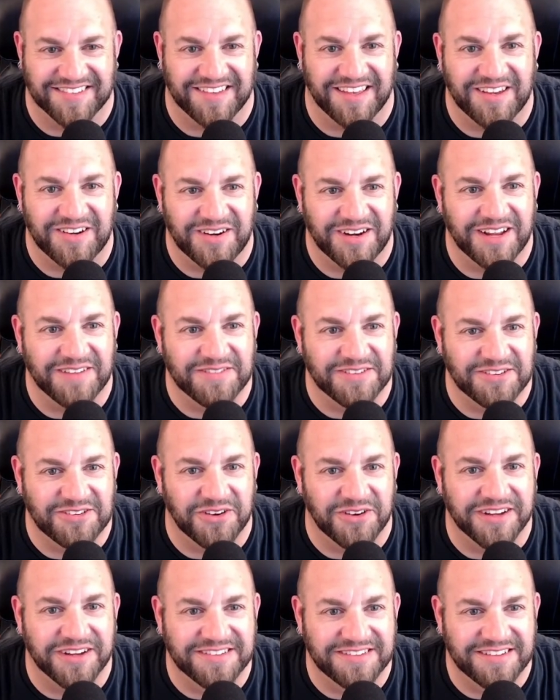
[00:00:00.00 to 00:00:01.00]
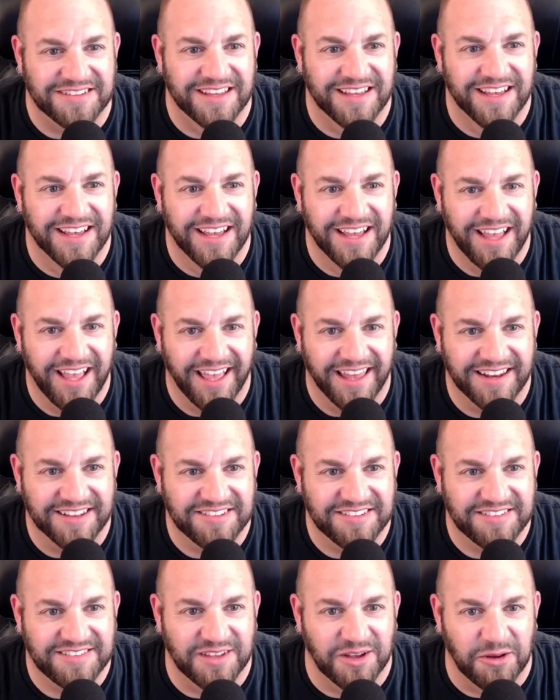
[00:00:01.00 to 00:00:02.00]
I don't have a choice, and
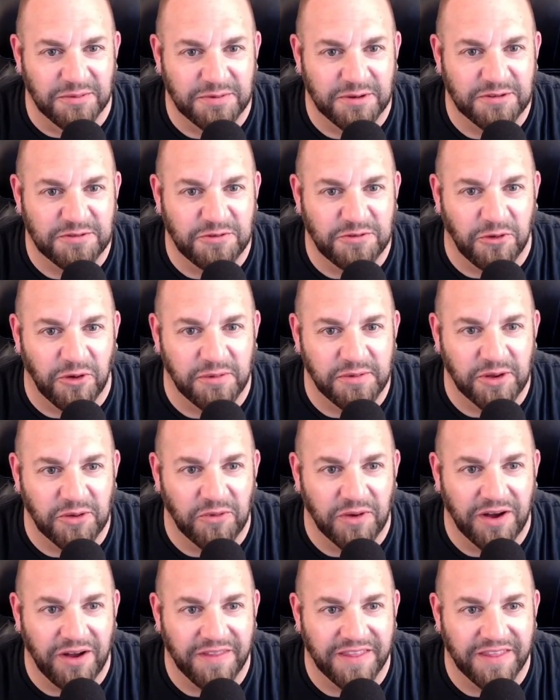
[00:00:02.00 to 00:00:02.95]
it's still performing well.